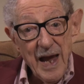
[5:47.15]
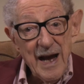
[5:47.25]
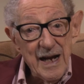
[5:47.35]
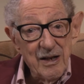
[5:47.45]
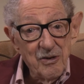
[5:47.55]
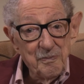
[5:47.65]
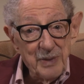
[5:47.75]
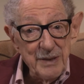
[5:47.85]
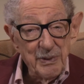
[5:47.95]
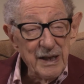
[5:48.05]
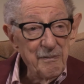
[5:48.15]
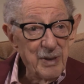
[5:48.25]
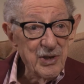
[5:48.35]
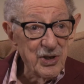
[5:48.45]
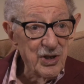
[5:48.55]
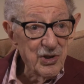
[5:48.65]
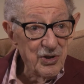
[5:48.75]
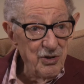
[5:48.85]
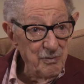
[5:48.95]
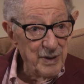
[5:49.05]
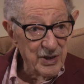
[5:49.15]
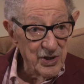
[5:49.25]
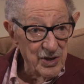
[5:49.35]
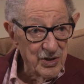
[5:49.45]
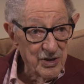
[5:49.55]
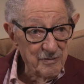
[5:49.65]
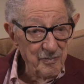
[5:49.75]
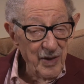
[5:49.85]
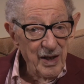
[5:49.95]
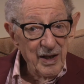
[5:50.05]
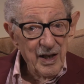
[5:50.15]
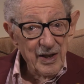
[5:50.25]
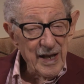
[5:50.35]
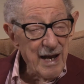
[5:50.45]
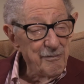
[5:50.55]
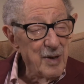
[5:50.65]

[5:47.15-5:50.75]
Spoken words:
how people in business do business. They have